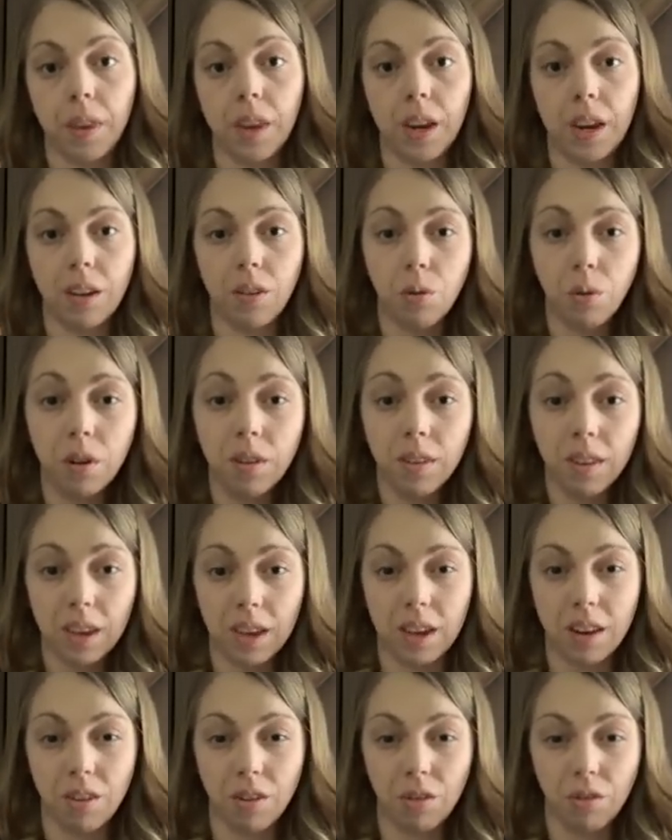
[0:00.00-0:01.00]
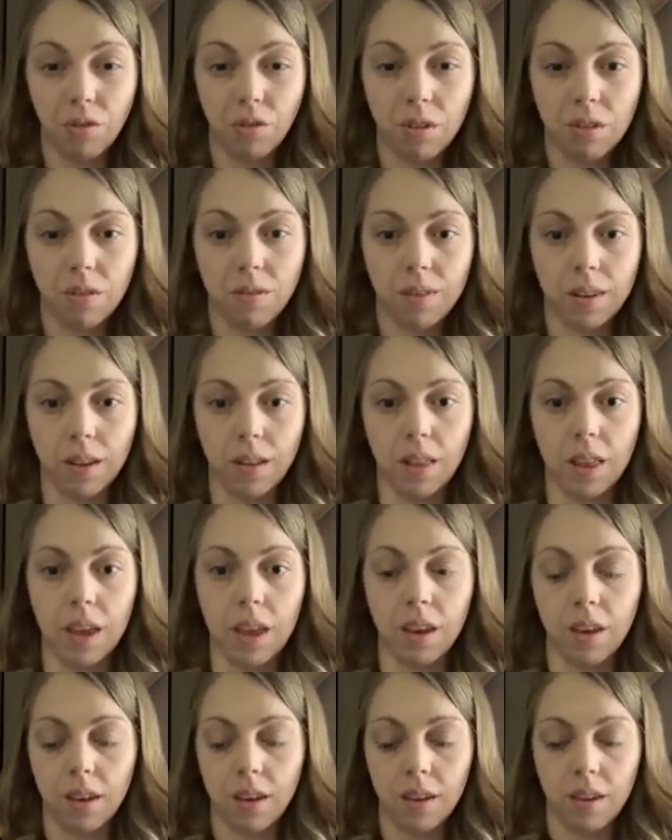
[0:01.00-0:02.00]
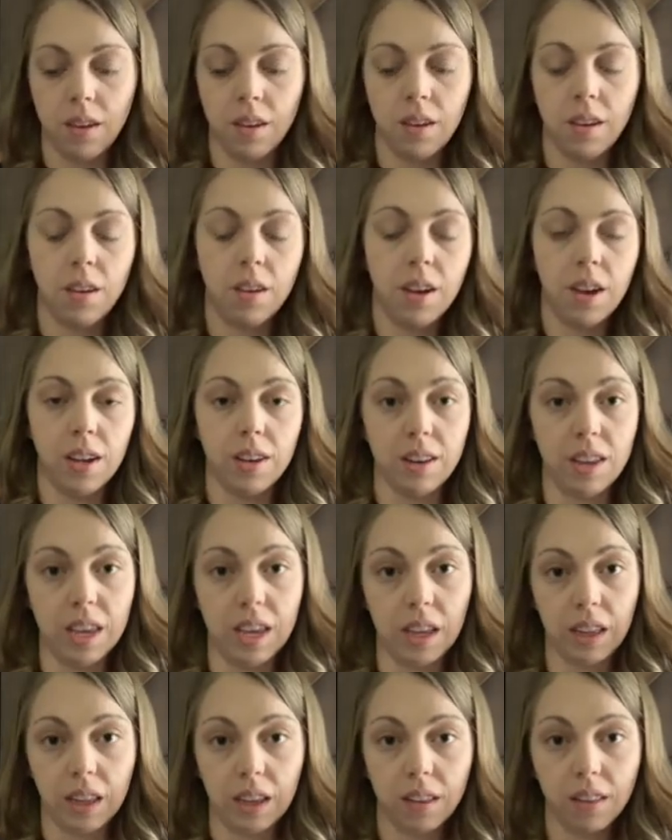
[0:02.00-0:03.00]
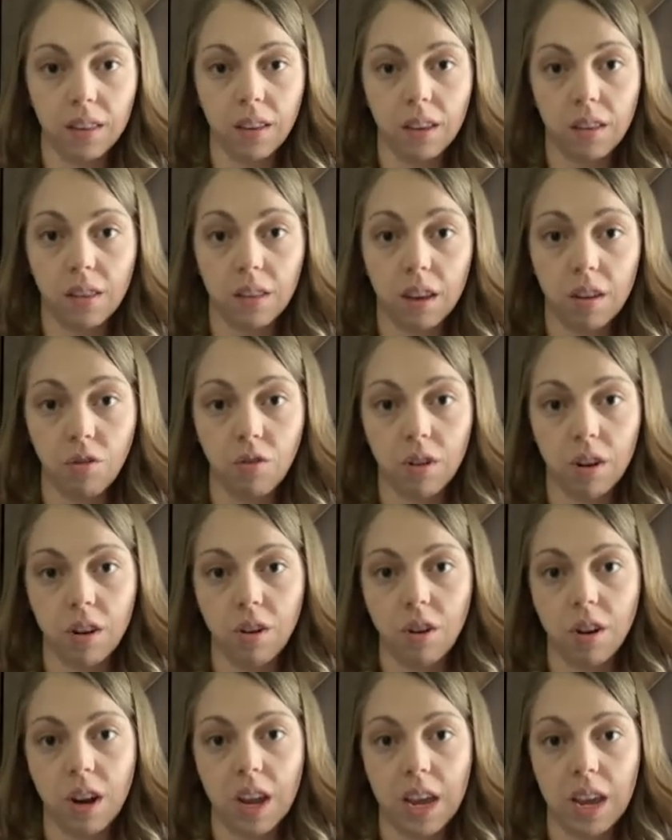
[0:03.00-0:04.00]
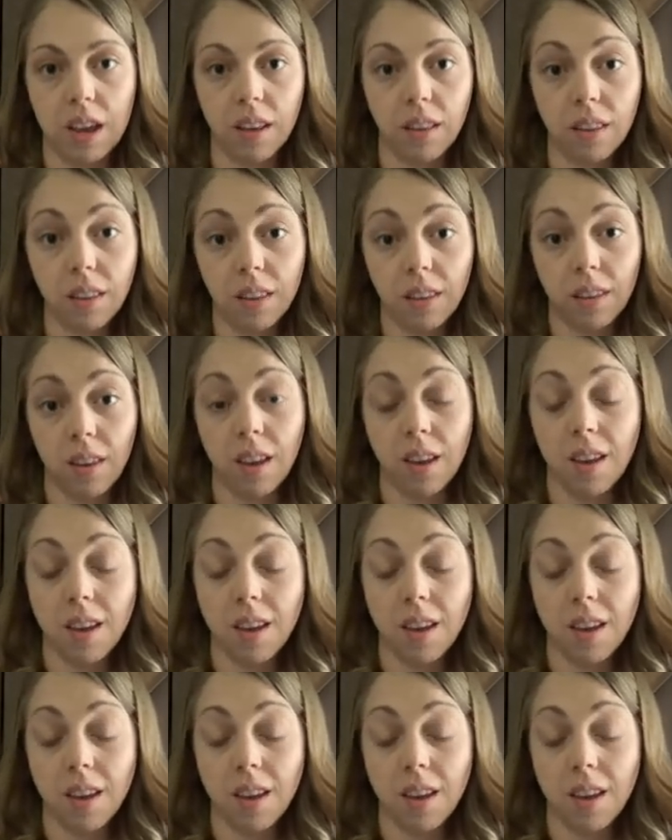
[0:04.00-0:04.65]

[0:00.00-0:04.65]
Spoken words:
And towards the end, you'll just feel like a tingling sensation in your hands.